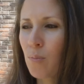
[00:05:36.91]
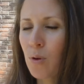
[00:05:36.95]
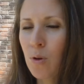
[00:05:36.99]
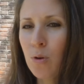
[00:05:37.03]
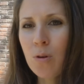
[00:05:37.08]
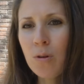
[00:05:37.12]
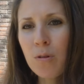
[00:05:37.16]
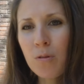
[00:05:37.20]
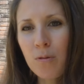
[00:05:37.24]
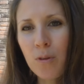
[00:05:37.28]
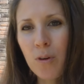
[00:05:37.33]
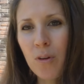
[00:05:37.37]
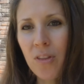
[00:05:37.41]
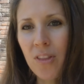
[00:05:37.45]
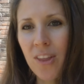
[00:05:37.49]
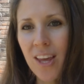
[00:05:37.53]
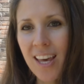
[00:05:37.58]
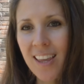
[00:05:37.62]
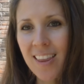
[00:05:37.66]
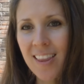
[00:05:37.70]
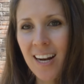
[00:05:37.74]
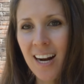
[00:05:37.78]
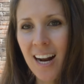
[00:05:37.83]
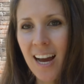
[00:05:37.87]
beautiful
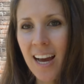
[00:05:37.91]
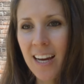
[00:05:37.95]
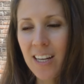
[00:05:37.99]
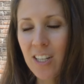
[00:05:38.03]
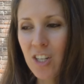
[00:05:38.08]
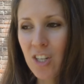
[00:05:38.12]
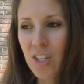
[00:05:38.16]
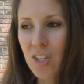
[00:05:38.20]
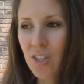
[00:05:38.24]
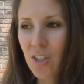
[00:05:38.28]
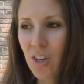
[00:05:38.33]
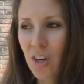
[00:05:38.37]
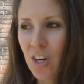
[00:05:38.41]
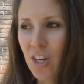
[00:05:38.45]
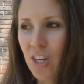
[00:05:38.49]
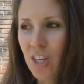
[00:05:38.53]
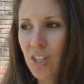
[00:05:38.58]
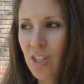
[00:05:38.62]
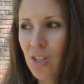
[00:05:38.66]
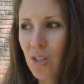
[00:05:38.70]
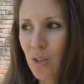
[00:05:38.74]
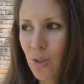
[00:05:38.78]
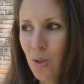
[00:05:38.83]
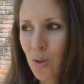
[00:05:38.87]
thing that I actually
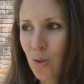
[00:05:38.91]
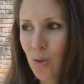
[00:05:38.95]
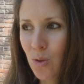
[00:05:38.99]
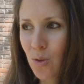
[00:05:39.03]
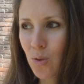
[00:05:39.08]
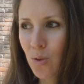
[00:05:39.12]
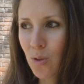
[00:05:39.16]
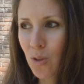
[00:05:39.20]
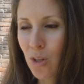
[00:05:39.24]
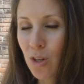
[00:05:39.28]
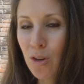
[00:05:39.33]
started to